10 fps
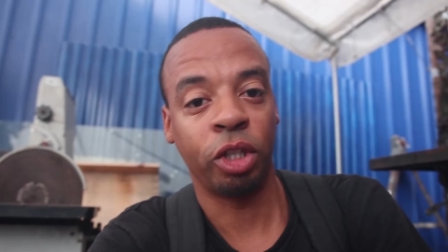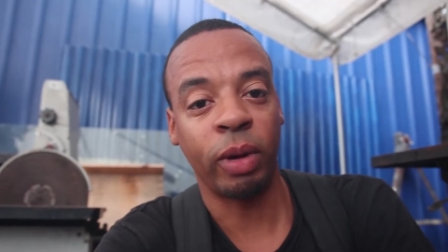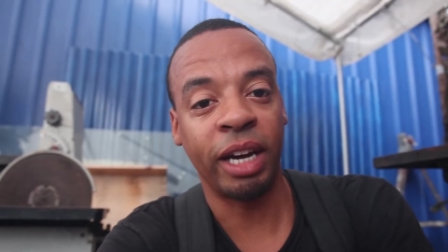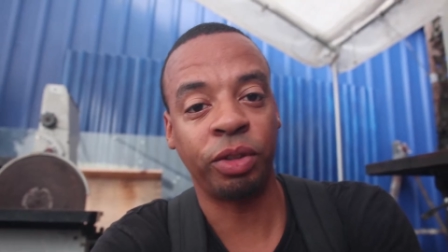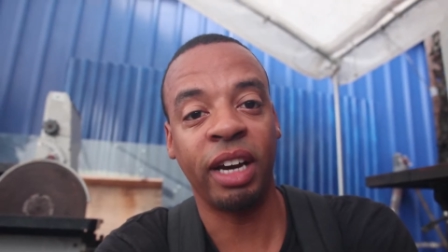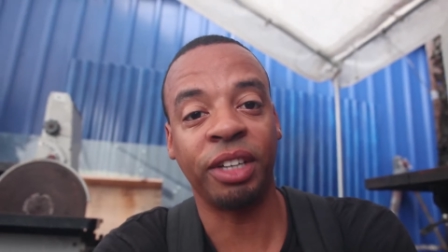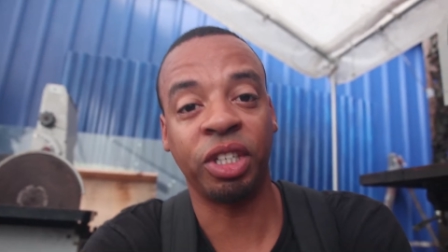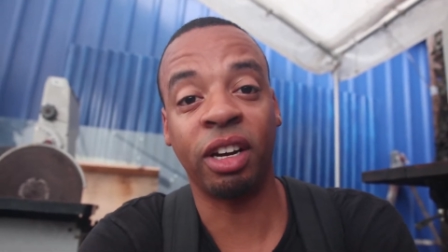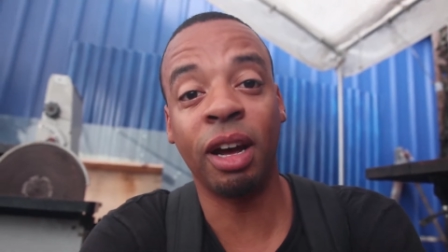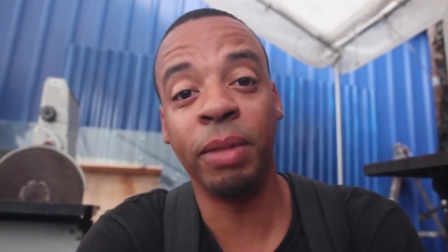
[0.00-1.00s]
So we actually got to
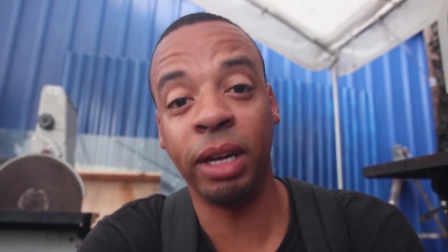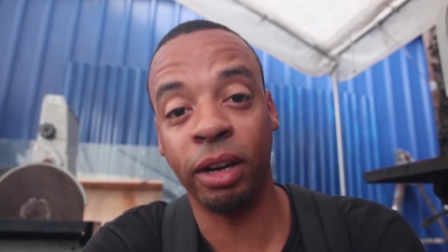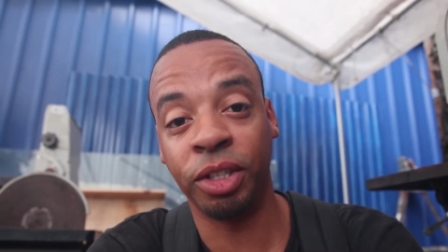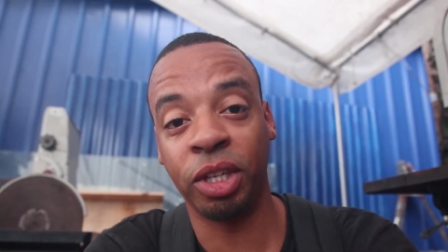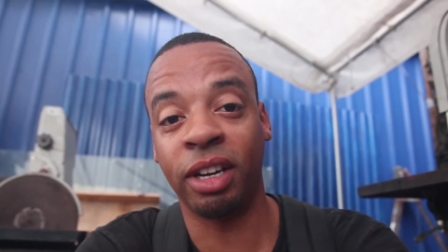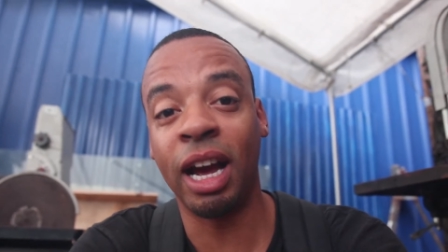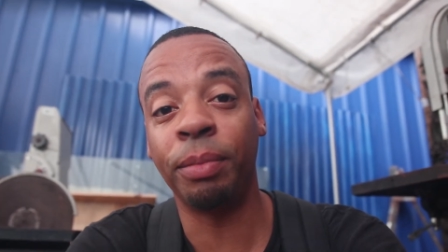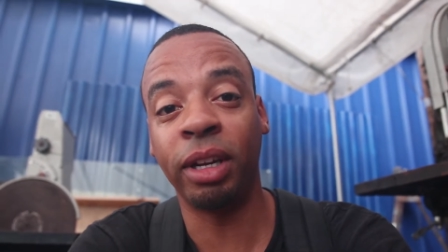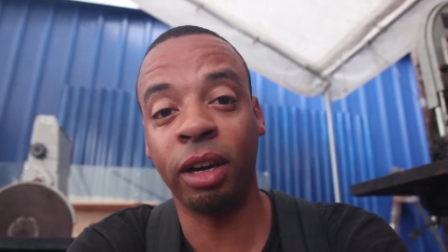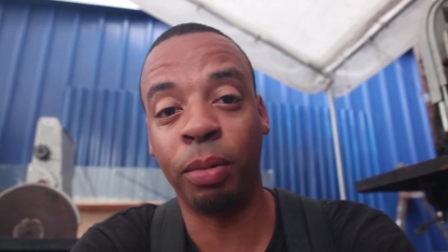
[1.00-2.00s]
come here to the
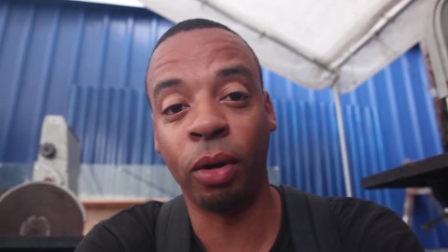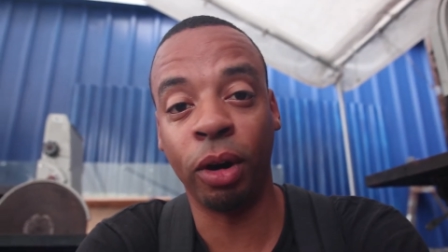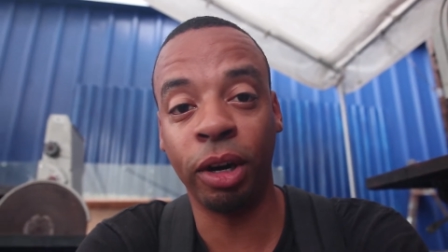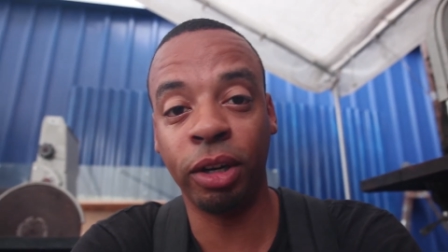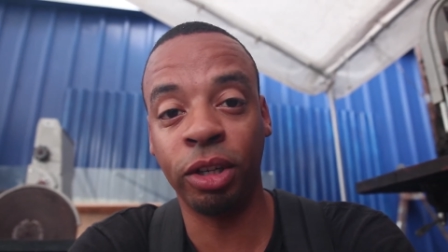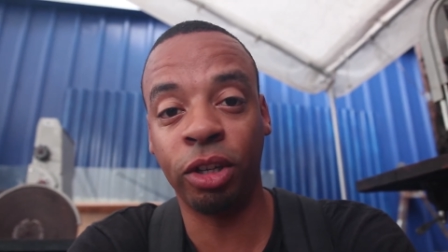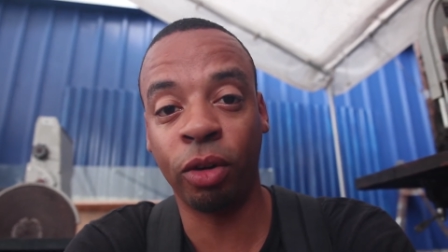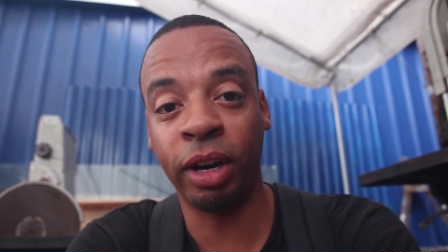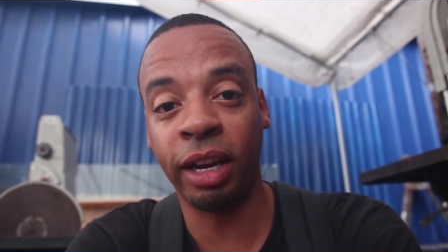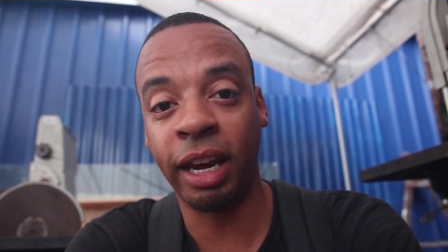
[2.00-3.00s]
Compton Airport
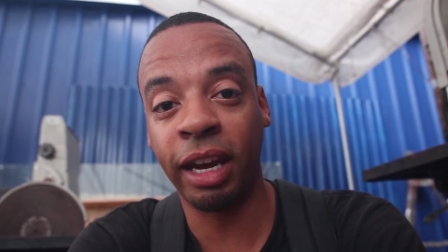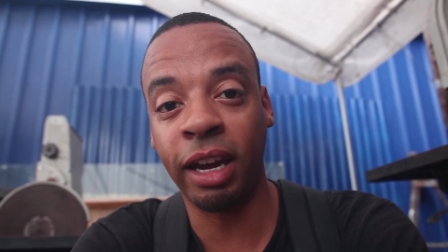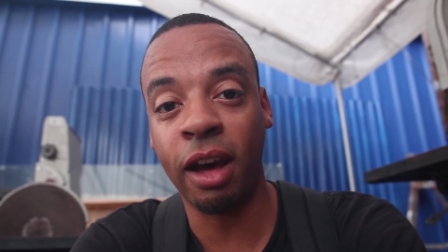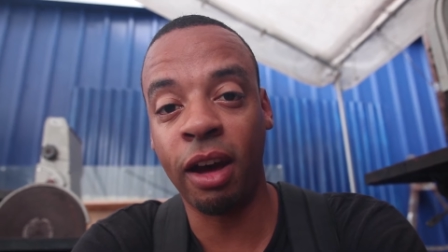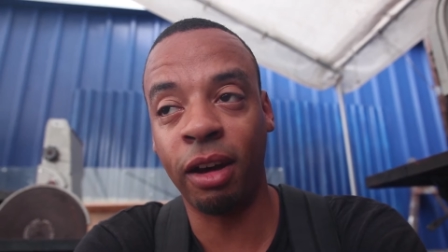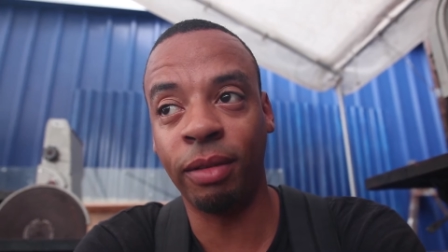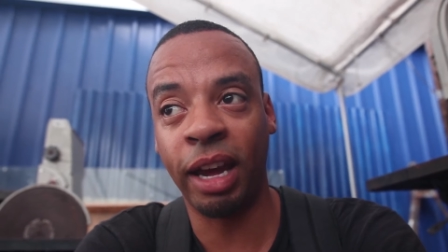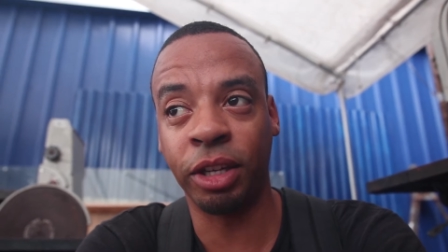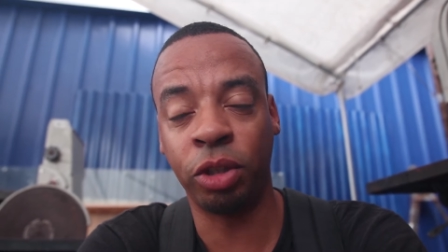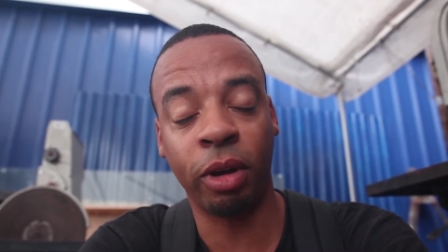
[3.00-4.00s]
during a, uh, I
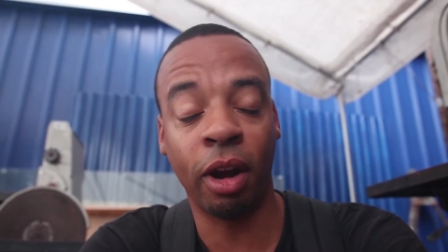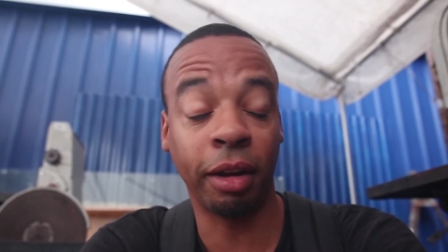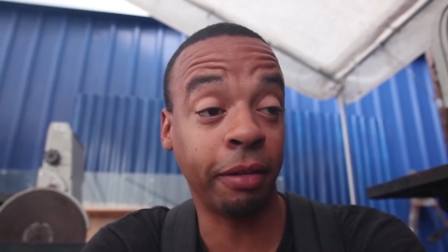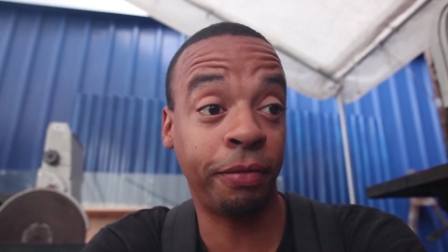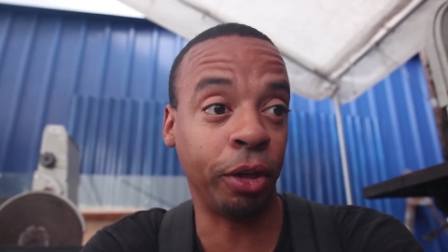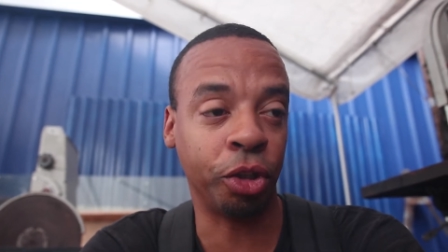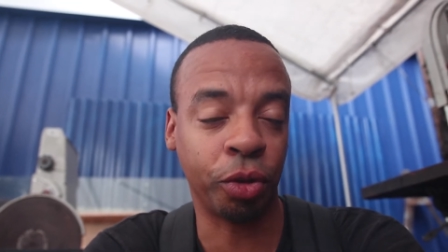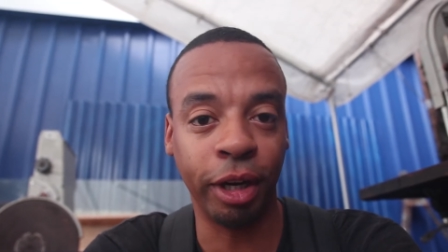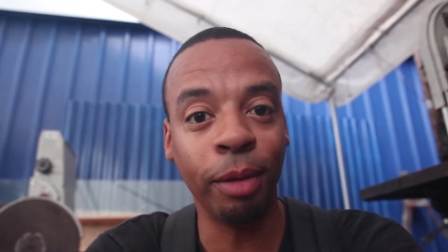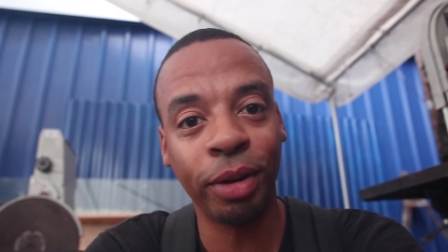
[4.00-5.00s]
guess you would call it a field
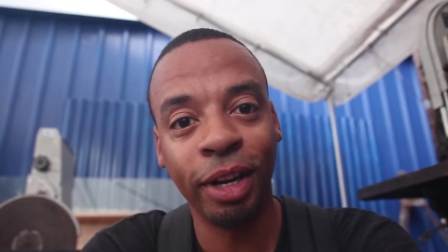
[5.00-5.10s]
trip,